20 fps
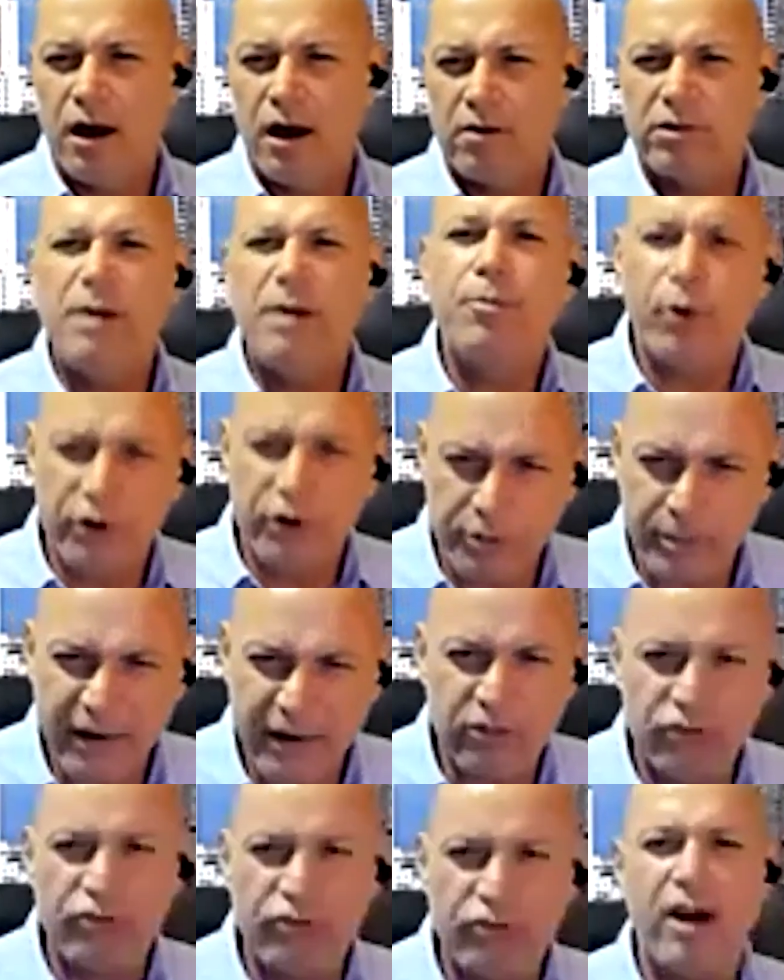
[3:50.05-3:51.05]

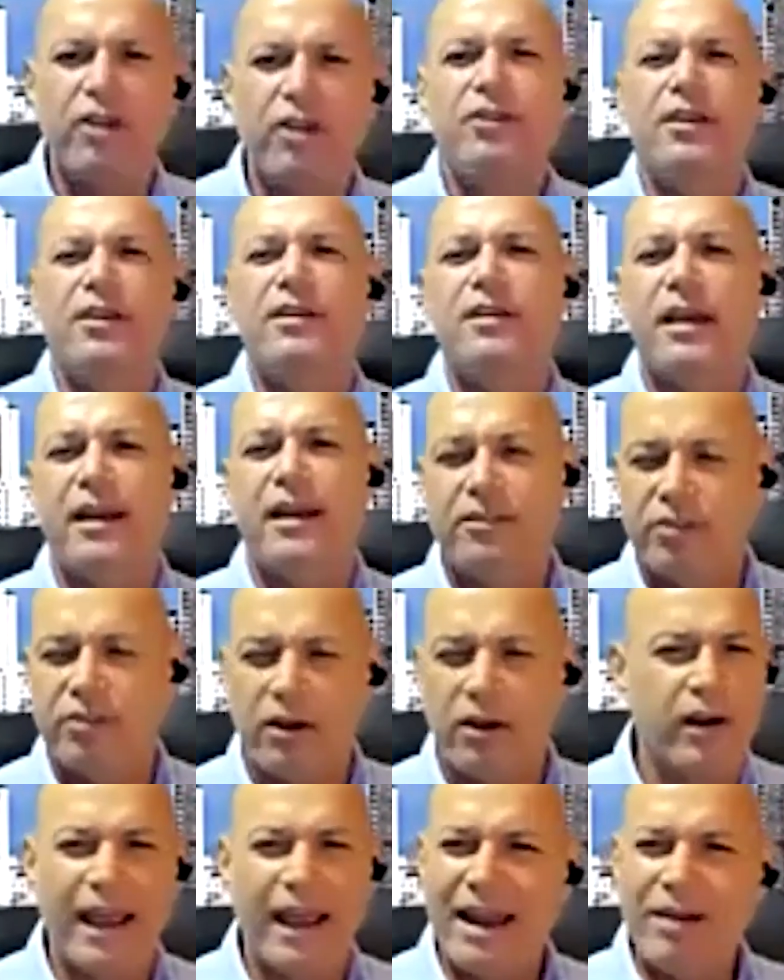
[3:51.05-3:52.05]
reimbursement strategy, etc.